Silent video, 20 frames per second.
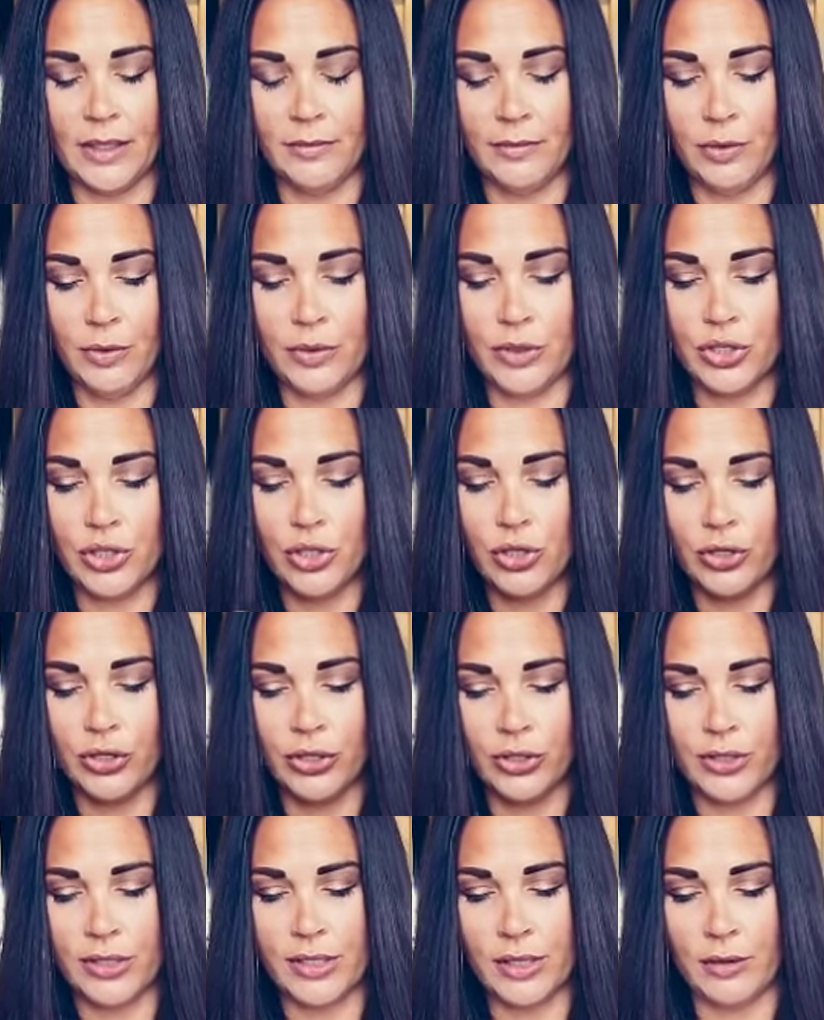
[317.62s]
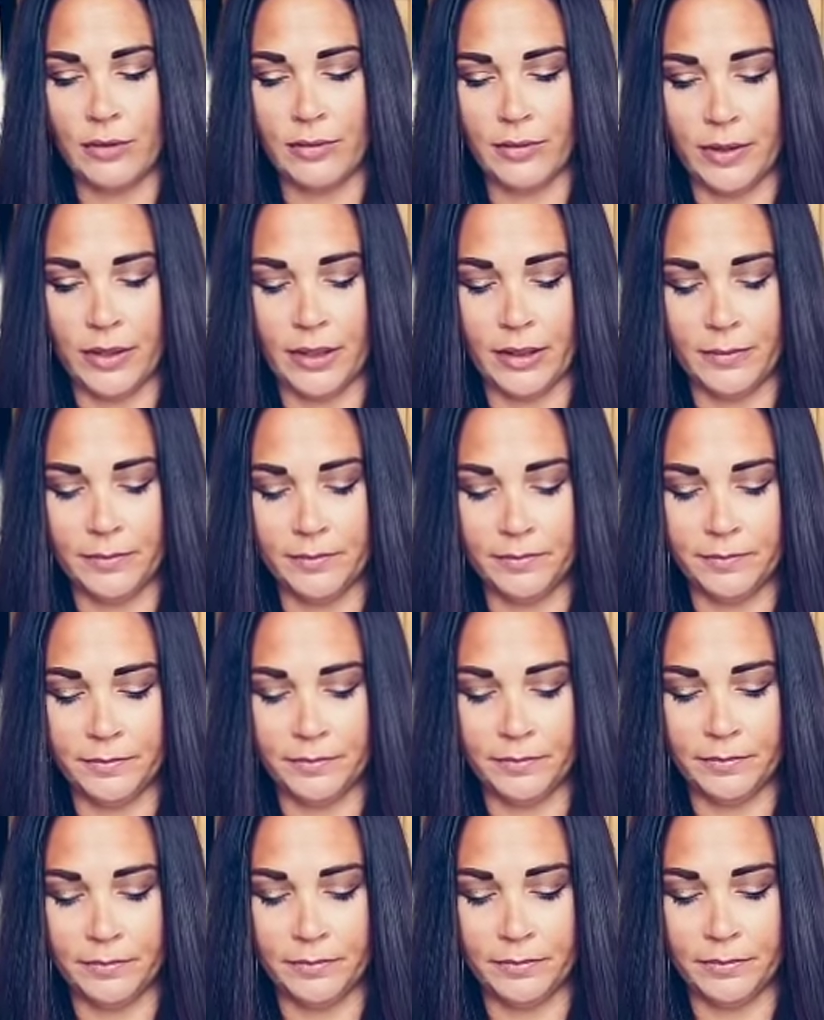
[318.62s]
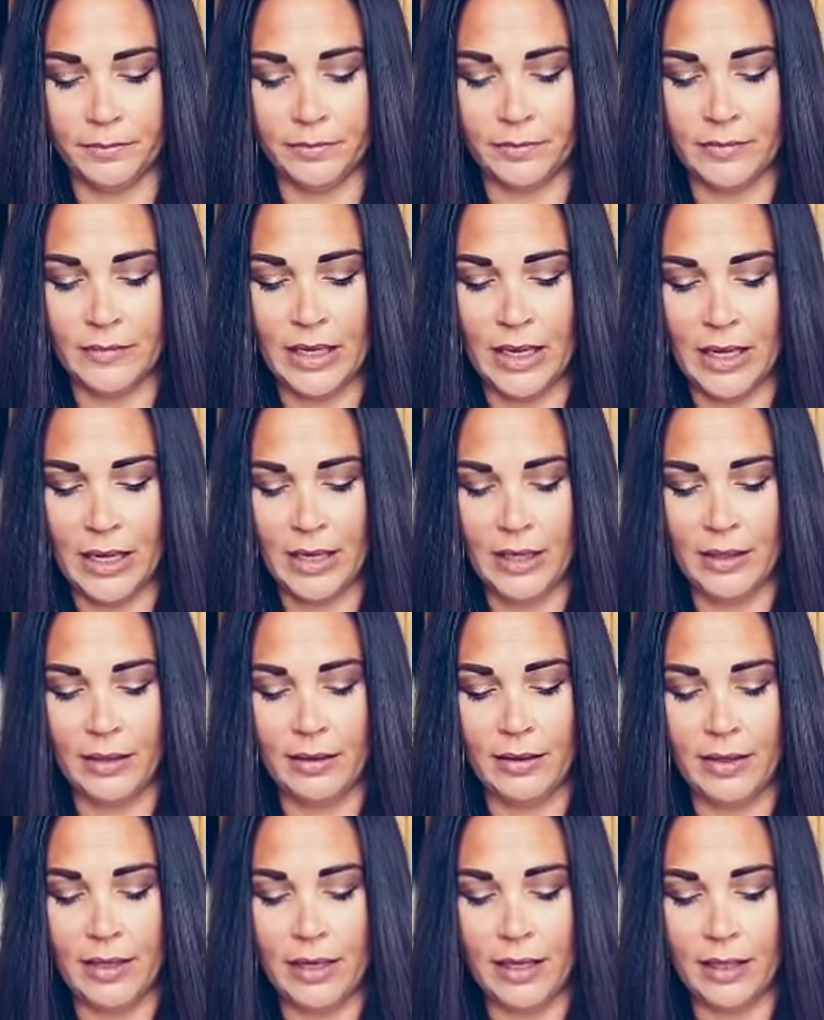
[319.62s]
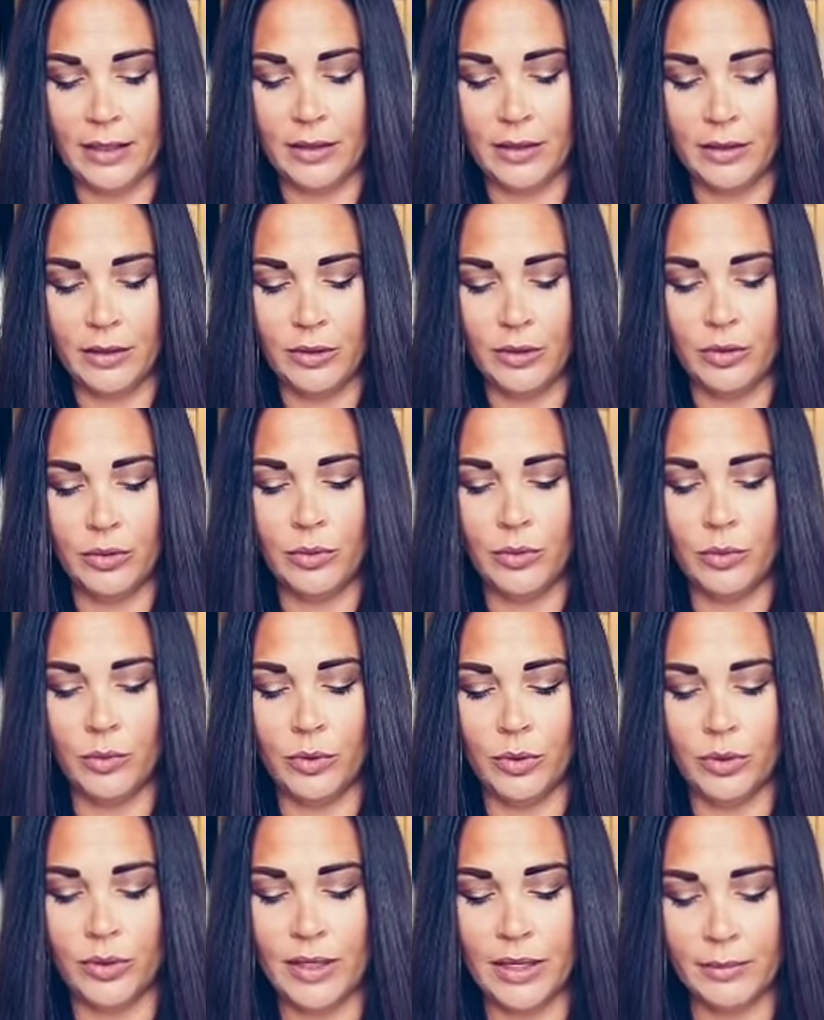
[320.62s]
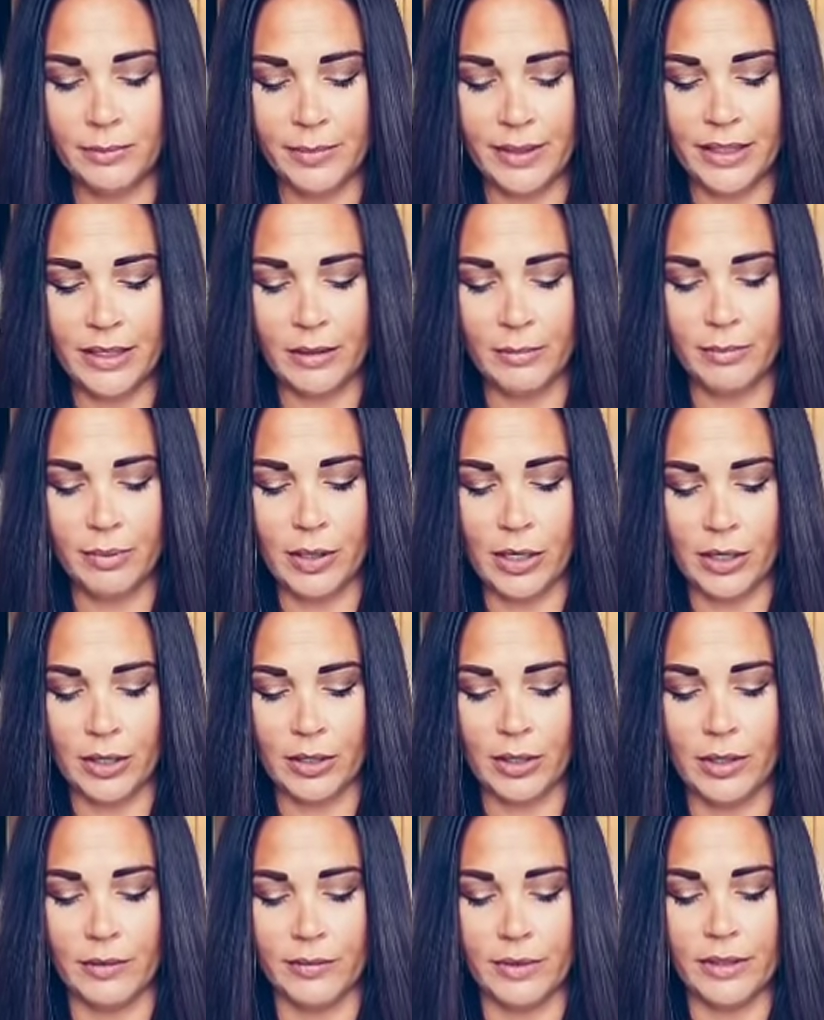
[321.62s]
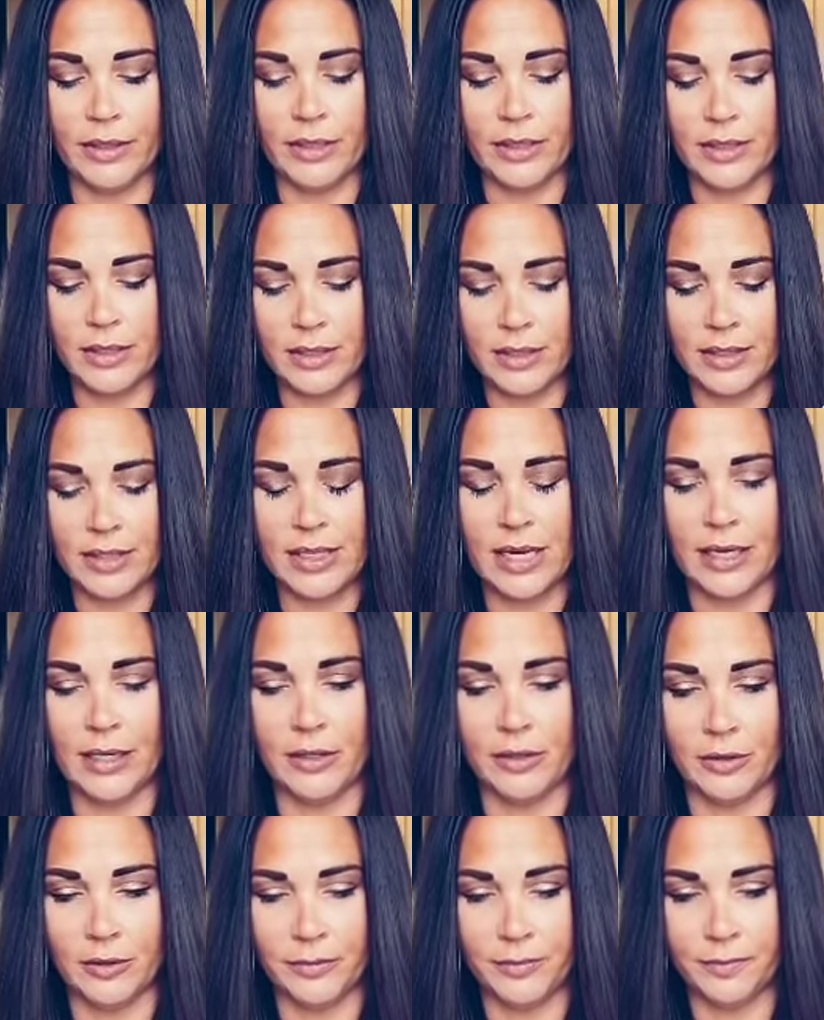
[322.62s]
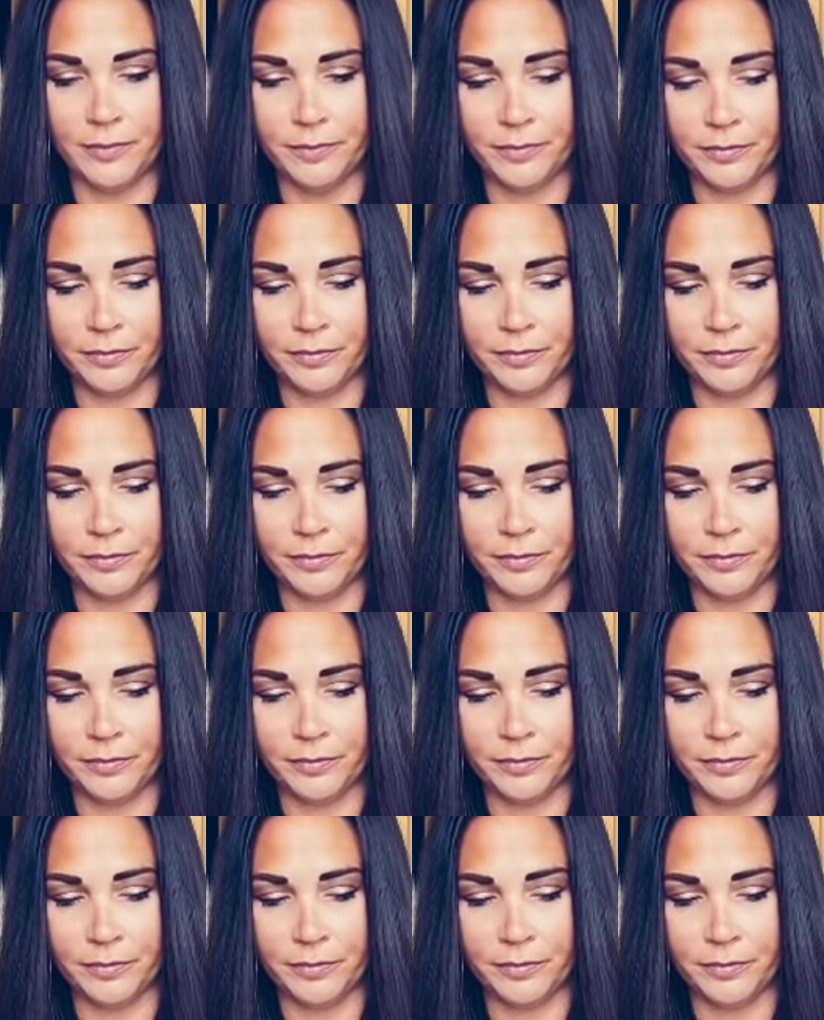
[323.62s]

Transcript: if you insert yourself in it, then you will then become part of this cycle.